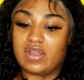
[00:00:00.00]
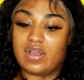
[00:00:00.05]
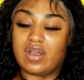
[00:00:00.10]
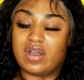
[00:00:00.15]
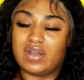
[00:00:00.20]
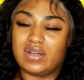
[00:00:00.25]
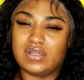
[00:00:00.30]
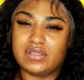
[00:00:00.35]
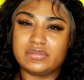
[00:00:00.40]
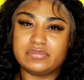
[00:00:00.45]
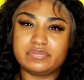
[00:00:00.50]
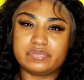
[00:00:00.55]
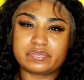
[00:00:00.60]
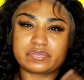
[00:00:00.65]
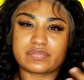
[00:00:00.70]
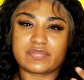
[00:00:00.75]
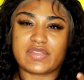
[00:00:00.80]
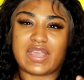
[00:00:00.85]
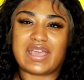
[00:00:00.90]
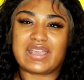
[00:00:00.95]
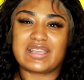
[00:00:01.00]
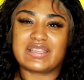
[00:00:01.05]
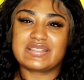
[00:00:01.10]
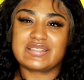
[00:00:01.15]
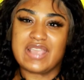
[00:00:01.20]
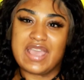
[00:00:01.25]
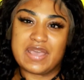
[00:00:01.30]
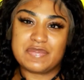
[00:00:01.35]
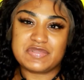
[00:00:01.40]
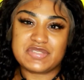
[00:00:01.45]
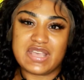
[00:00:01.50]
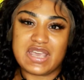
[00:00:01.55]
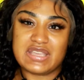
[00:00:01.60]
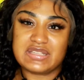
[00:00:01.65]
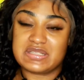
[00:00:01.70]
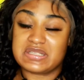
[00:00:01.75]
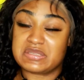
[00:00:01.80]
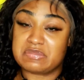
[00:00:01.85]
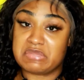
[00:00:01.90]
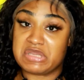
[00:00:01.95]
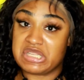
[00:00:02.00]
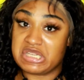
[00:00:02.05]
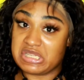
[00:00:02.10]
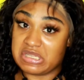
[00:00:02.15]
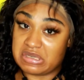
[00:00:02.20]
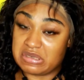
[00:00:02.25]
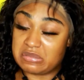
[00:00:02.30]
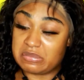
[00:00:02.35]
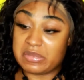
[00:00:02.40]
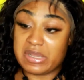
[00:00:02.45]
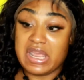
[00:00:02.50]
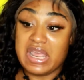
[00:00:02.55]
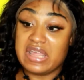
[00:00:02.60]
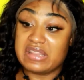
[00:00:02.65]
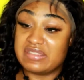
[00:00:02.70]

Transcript: I guess cap size is medium.